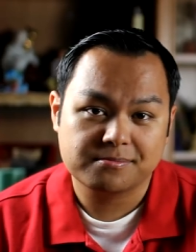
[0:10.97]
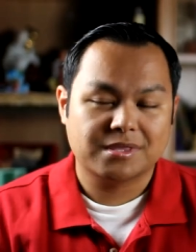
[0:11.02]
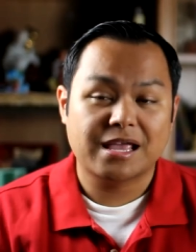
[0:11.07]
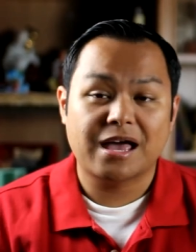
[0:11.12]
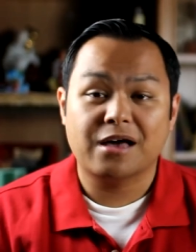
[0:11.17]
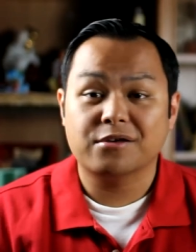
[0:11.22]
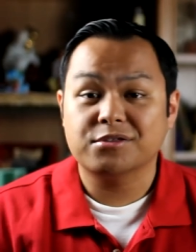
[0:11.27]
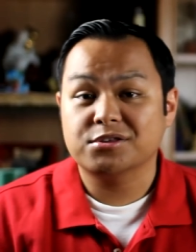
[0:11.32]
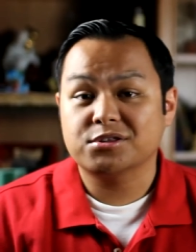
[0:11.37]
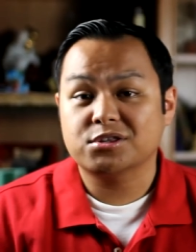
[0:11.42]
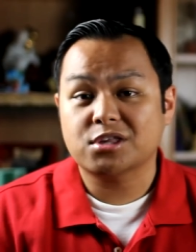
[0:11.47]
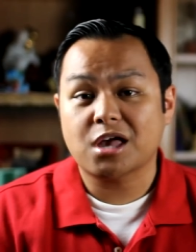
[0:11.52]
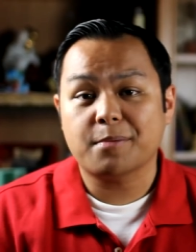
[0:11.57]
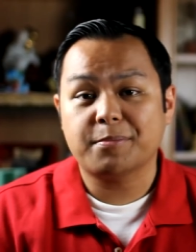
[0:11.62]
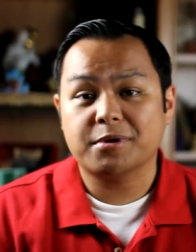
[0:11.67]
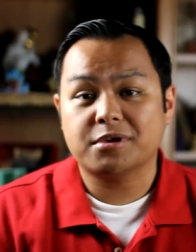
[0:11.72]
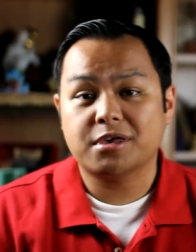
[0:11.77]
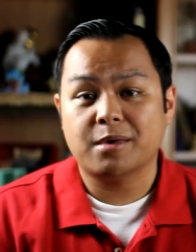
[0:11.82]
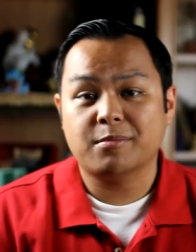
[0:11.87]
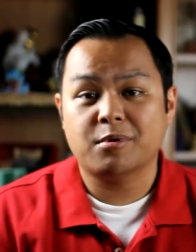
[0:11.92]
Now this
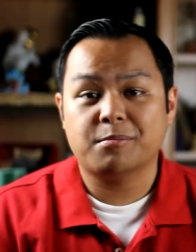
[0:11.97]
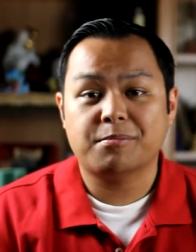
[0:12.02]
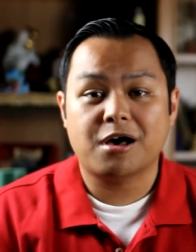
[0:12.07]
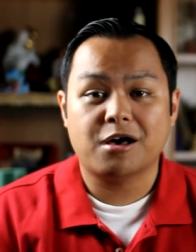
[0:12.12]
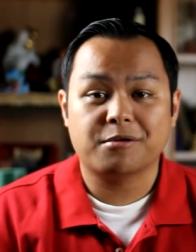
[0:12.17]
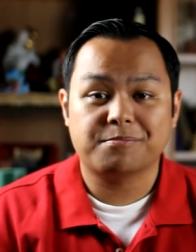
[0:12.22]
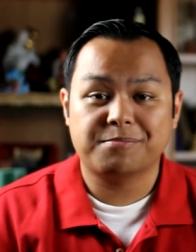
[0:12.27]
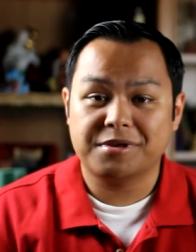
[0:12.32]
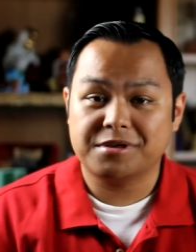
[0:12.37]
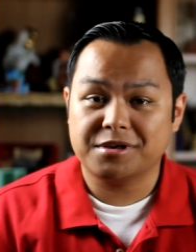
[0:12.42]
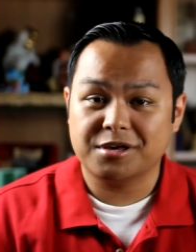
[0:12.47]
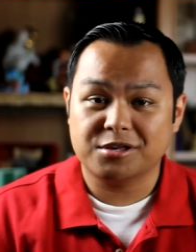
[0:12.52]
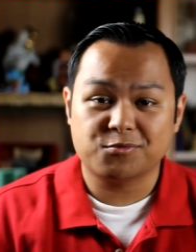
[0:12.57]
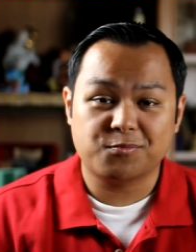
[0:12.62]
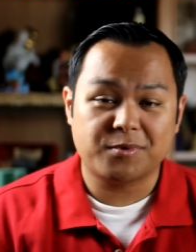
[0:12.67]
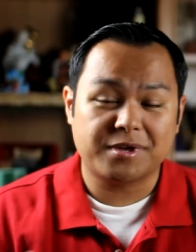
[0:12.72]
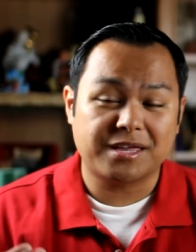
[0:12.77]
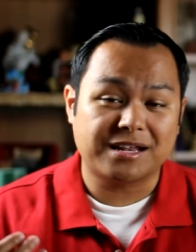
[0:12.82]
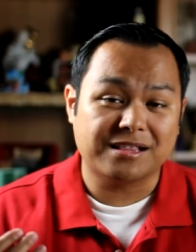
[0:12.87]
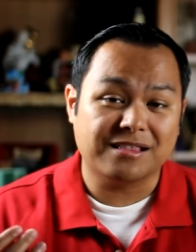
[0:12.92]
topic came about because
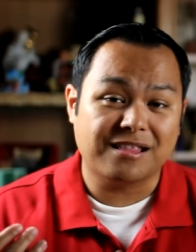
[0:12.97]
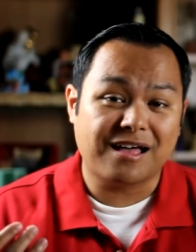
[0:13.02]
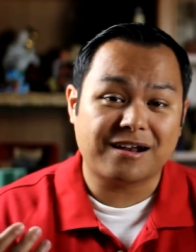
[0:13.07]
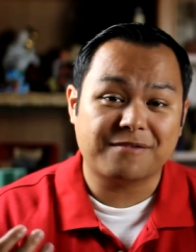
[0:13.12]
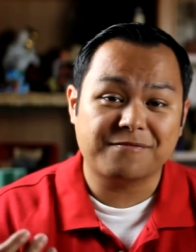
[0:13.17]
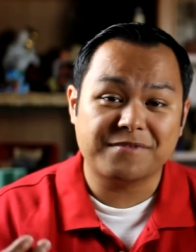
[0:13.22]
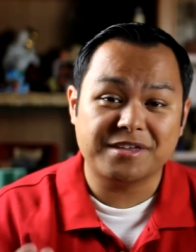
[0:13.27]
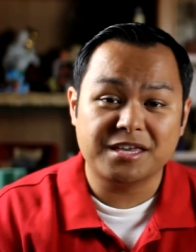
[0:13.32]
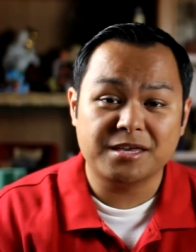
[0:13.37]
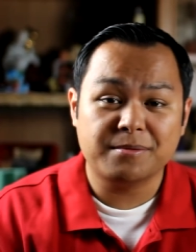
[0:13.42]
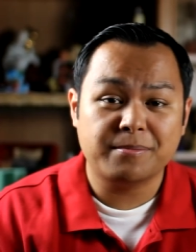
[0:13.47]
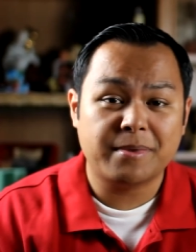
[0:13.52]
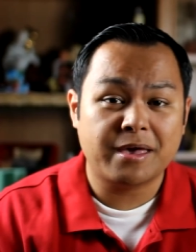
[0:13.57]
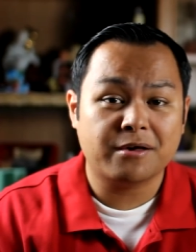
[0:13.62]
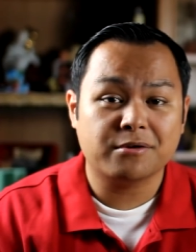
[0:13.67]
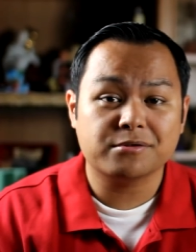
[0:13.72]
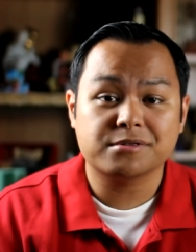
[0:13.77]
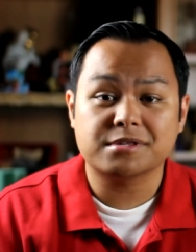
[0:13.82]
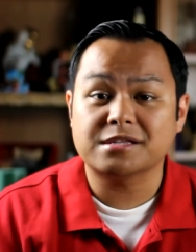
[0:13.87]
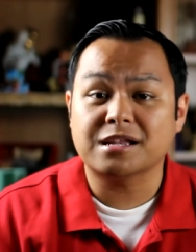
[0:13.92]
we get a lot of
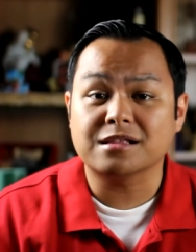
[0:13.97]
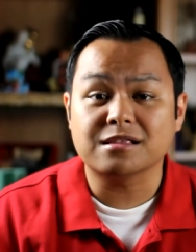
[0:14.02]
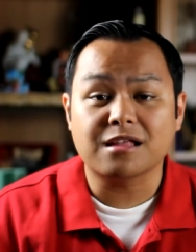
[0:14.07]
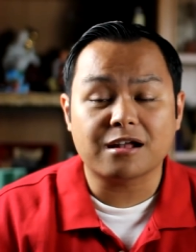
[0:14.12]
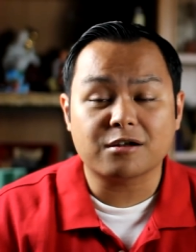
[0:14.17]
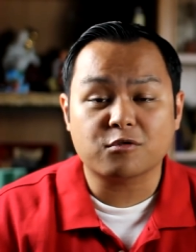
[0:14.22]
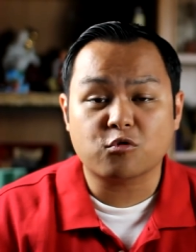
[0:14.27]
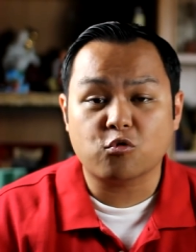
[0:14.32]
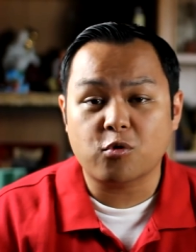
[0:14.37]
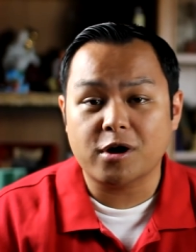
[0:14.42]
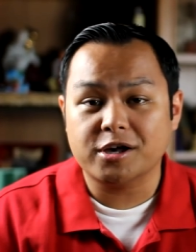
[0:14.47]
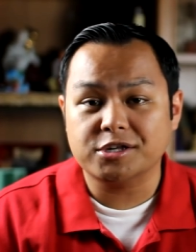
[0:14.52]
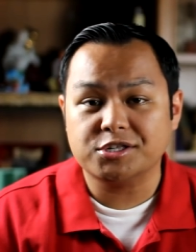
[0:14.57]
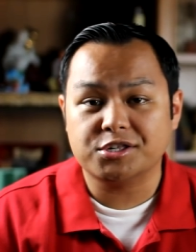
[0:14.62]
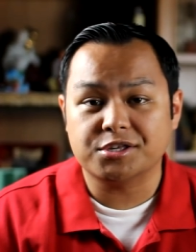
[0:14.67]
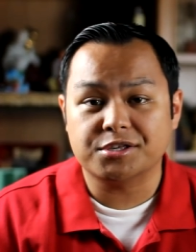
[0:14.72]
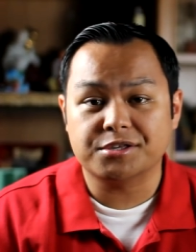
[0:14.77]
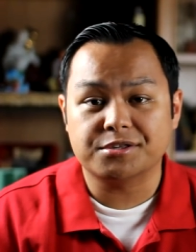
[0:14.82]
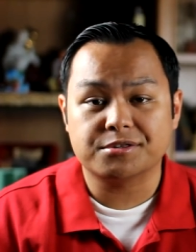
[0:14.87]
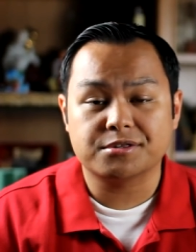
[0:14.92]
emails and a lot of
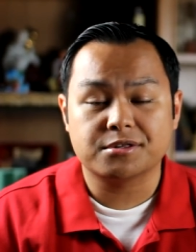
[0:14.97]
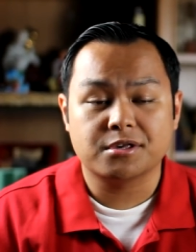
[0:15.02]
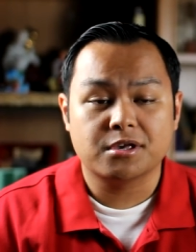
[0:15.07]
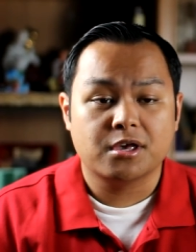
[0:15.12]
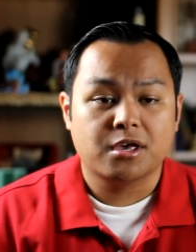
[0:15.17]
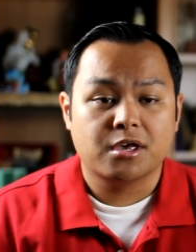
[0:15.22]
questions